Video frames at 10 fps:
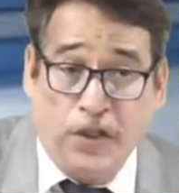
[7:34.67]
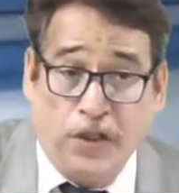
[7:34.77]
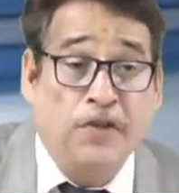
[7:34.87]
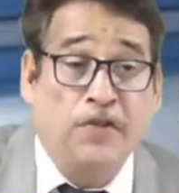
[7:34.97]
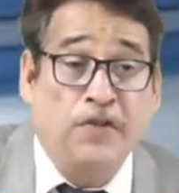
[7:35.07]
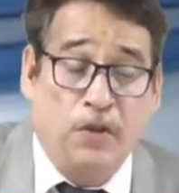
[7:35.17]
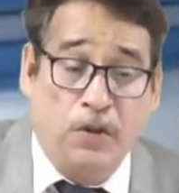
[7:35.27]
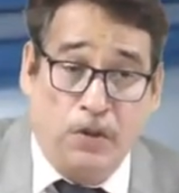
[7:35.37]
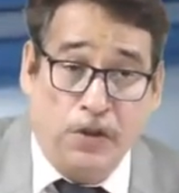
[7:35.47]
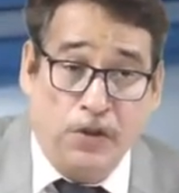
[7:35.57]
That is the core
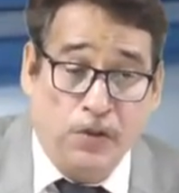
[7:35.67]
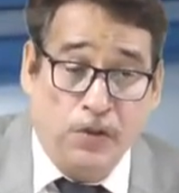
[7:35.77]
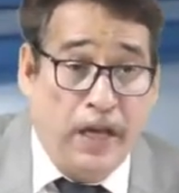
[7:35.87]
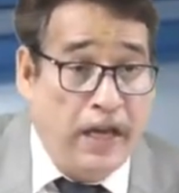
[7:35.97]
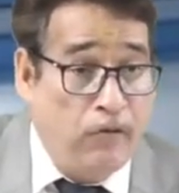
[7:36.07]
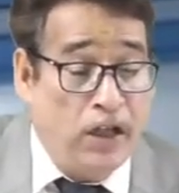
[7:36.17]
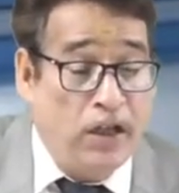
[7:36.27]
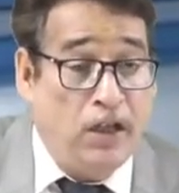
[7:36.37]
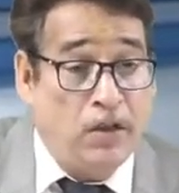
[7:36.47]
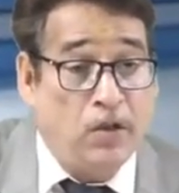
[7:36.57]
issue, and one
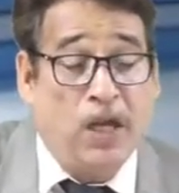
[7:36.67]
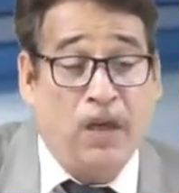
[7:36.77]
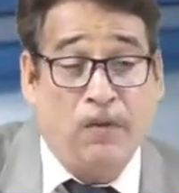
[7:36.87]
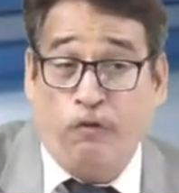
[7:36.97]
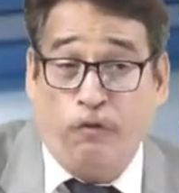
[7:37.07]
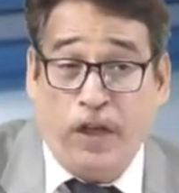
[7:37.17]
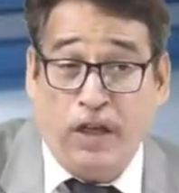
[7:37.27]
need to have a very,